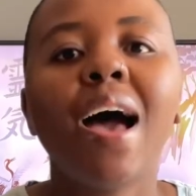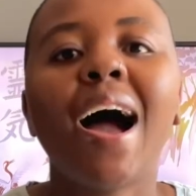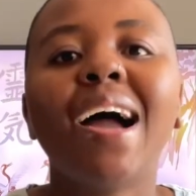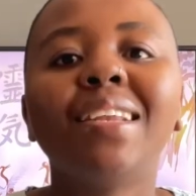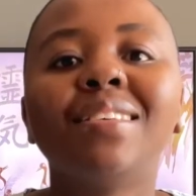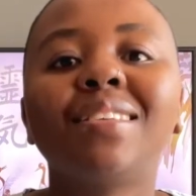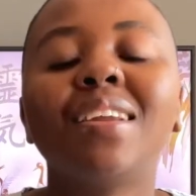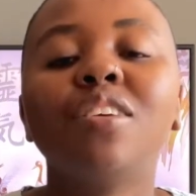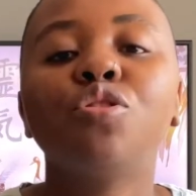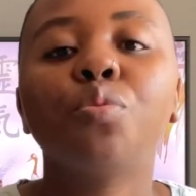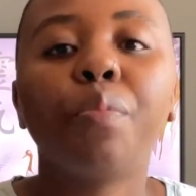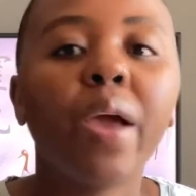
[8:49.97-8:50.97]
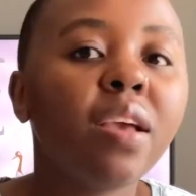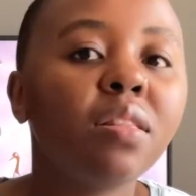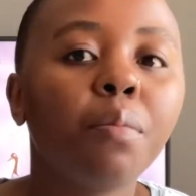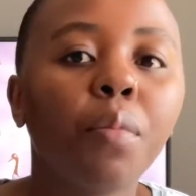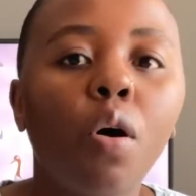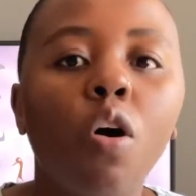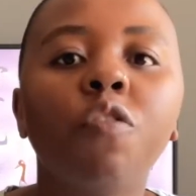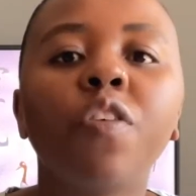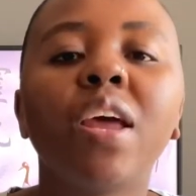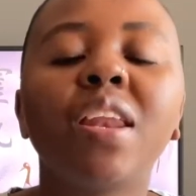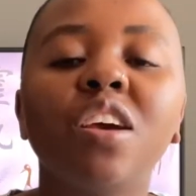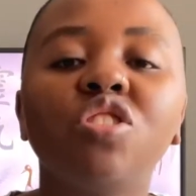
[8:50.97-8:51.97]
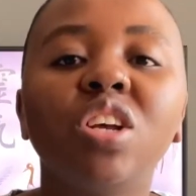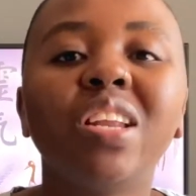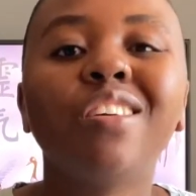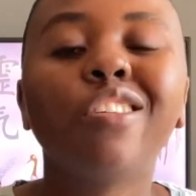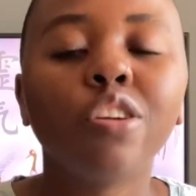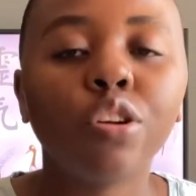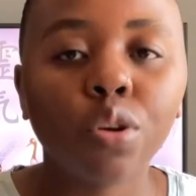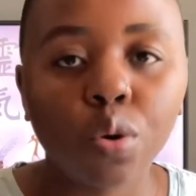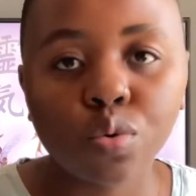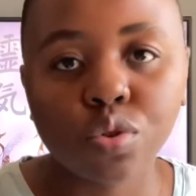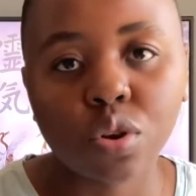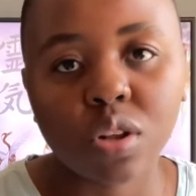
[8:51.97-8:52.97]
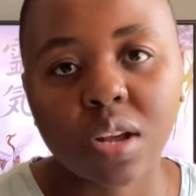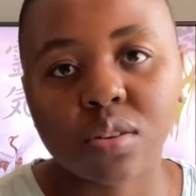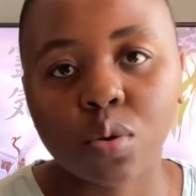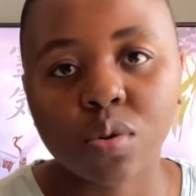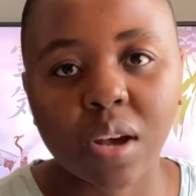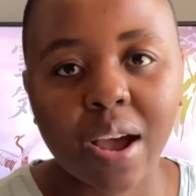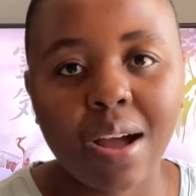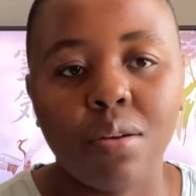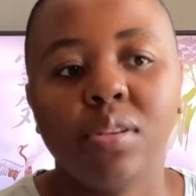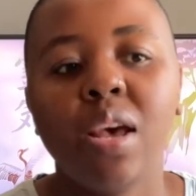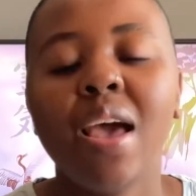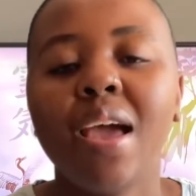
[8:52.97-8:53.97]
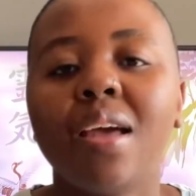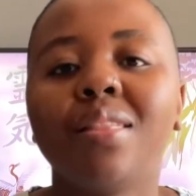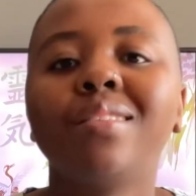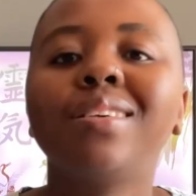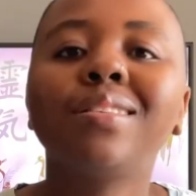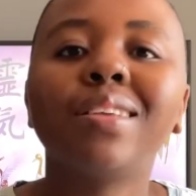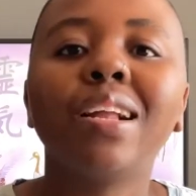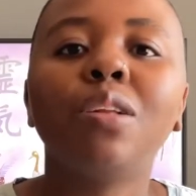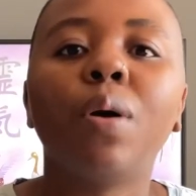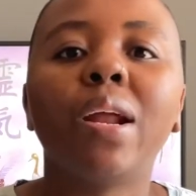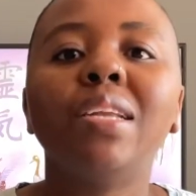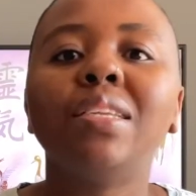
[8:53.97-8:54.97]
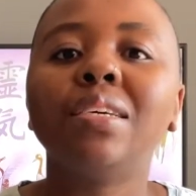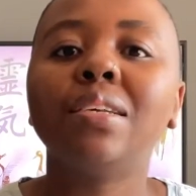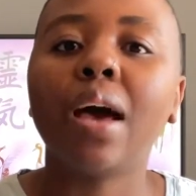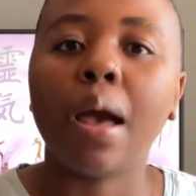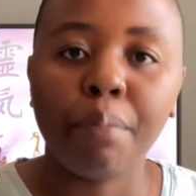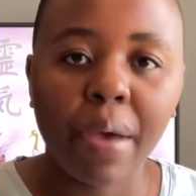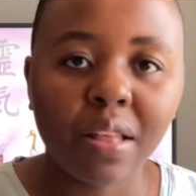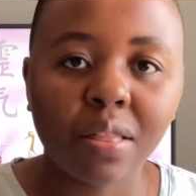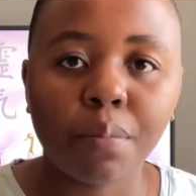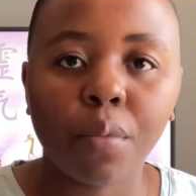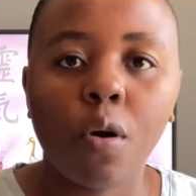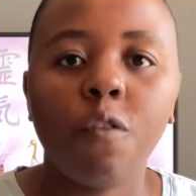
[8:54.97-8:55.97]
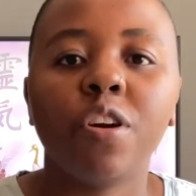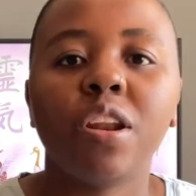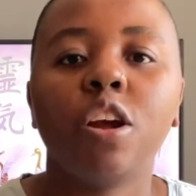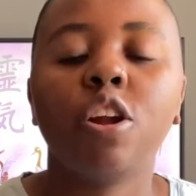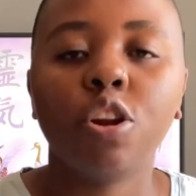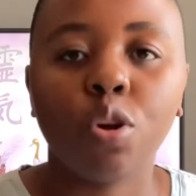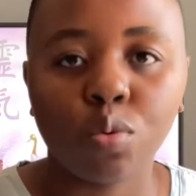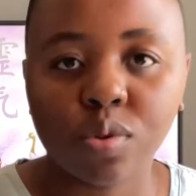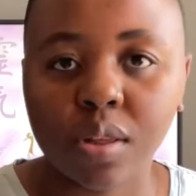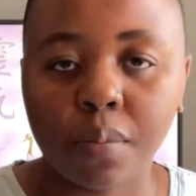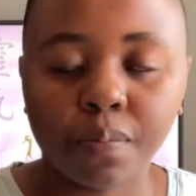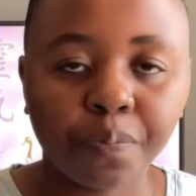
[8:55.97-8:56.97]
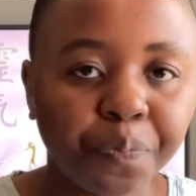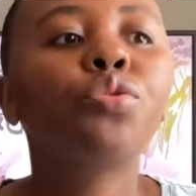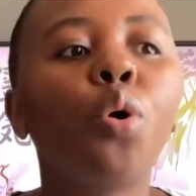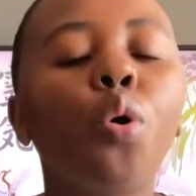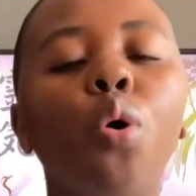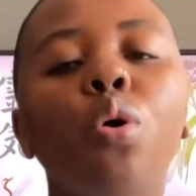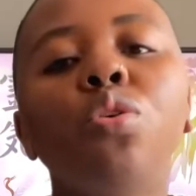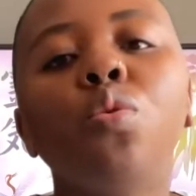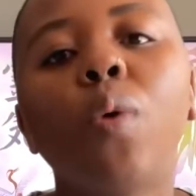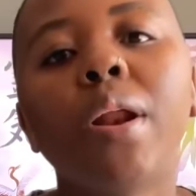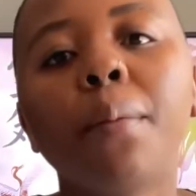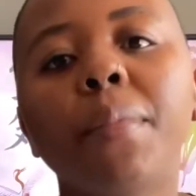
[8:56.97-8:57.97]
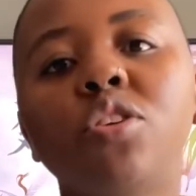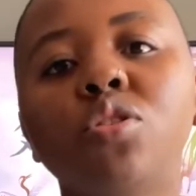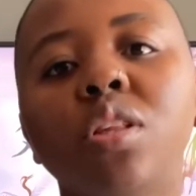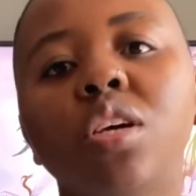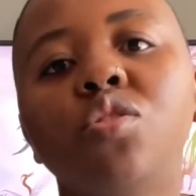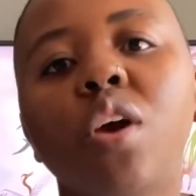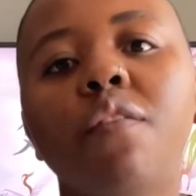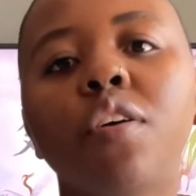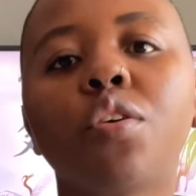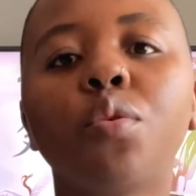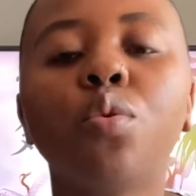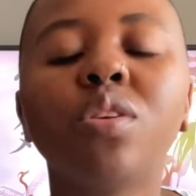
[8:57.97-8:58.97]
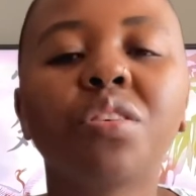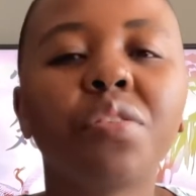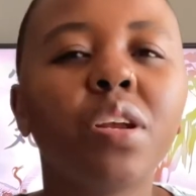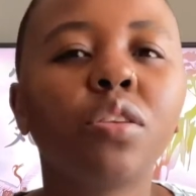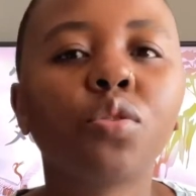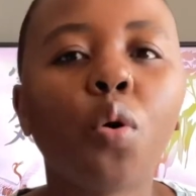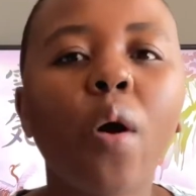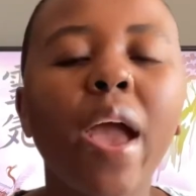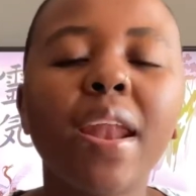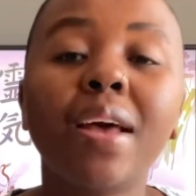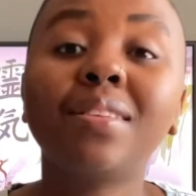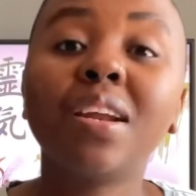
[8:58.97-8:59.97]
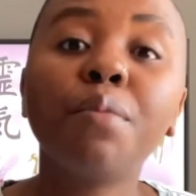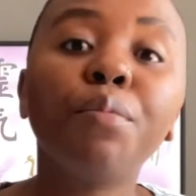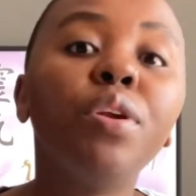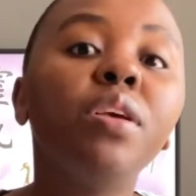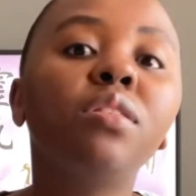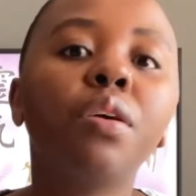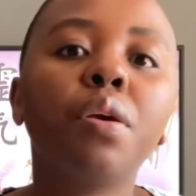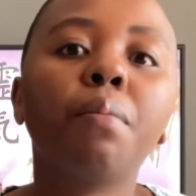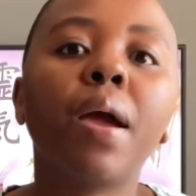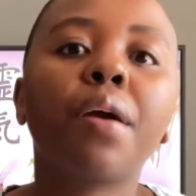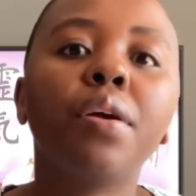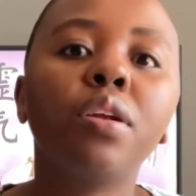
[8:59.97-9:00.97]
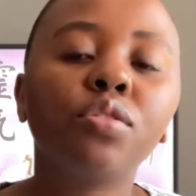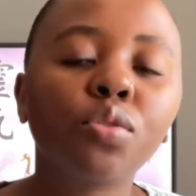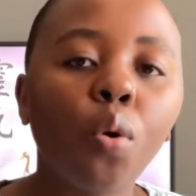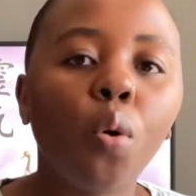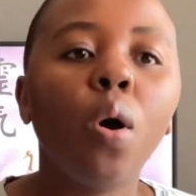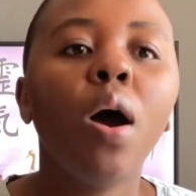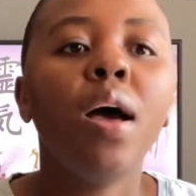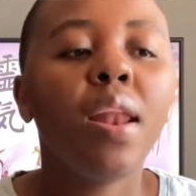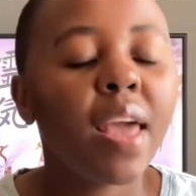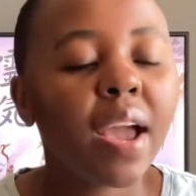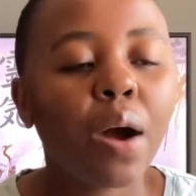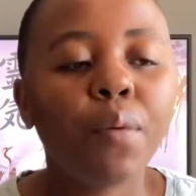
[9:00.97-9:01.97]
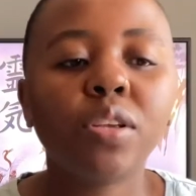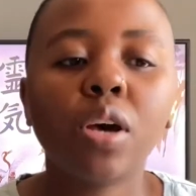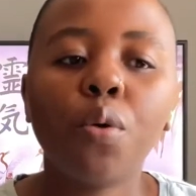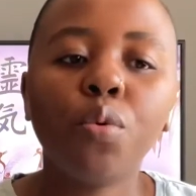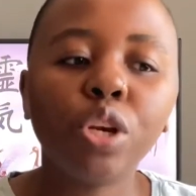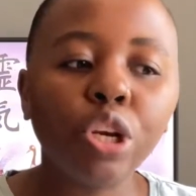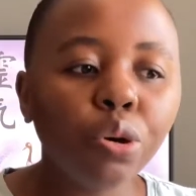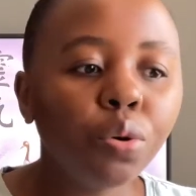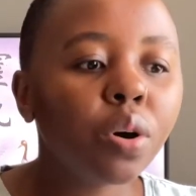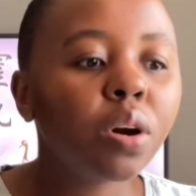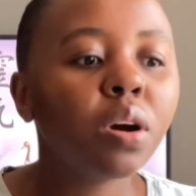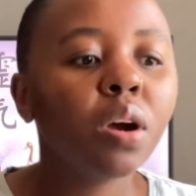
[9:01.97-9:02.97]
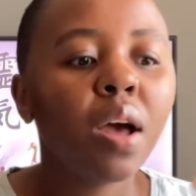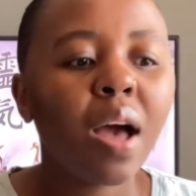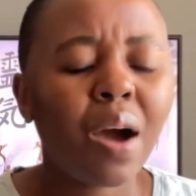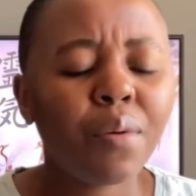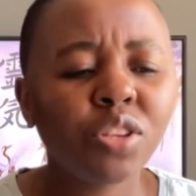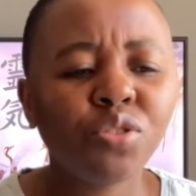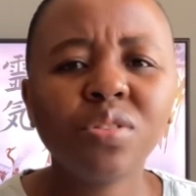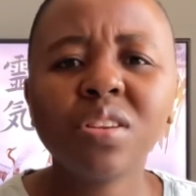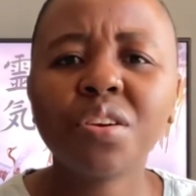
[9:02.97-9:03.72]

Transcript: I decided to pay them off and actually close those accounts. And that's exactly what I did. I paid them off and I closed them. So you want to make sure that you have a good credit score. And I started monitoring my credit score. Like I was using